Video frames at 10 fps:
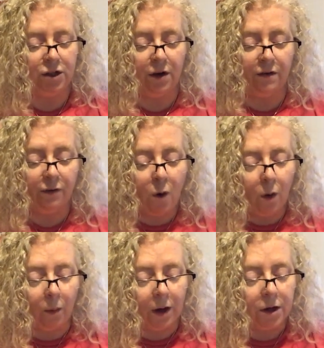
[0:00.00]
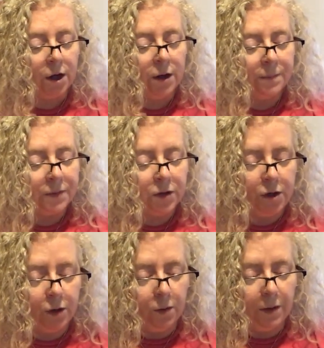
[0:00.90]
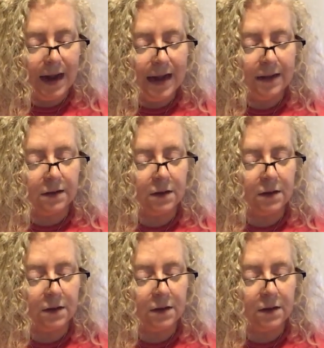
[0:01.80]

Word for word: carrying creation forward